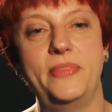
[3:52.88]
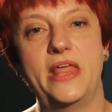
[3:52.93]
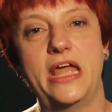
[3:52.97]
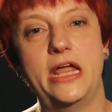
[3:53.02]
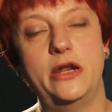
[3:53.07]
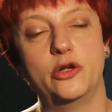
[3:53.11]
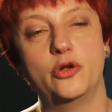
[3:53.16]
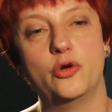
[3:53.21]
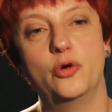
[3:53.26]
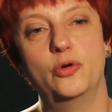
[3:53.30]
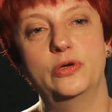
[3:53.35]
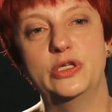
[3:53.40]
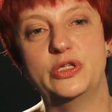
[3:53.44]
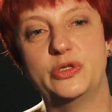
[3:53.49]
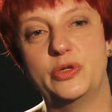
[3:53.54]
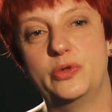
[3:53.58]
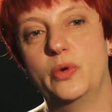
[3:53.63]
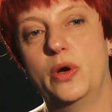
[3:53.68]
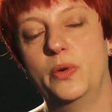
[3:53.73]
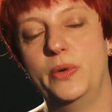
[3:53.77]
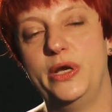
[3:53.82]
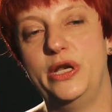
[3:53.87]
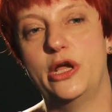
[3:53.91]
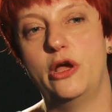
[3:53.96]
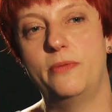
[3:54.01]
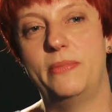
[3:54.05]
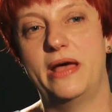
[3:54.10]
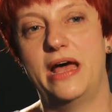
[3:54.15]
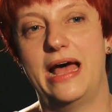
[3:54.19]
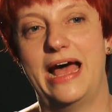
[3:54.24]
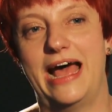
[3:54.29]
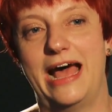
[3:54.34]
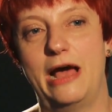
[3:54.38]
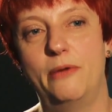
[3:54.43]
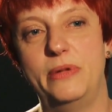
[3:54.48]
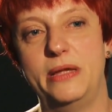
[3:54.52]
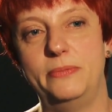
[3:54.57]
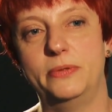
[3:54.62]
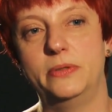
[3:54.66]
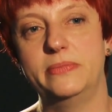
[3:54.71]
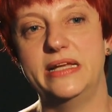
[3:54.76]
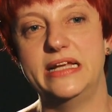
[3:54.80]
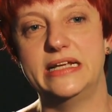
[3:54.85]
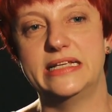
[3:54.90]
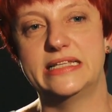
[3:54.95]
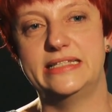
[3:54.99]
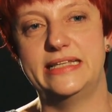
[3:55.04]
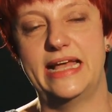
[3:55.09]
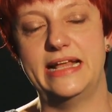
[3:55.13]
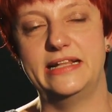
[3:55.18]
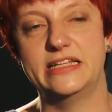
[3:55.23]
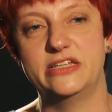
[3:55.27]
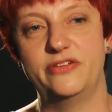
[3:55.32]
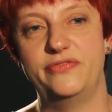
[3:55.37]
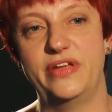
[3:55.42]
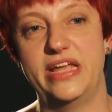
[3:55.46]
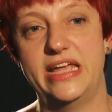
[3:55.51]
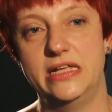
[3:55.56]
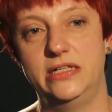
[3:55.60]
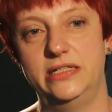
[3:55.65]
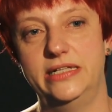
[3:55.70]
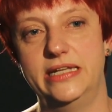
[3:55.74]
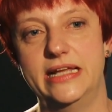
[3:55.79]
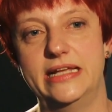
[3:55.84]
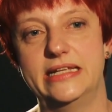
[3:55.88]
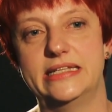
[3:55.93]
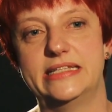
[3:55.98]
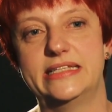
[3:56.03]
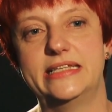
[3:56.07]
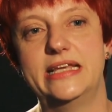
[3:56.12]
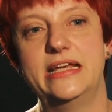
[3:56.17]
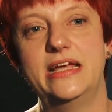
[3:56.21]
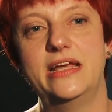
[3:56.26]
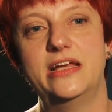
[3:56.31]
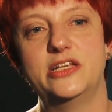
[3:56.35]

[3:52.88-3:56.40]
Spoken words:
in accordance with what we know about how people make sense of illness.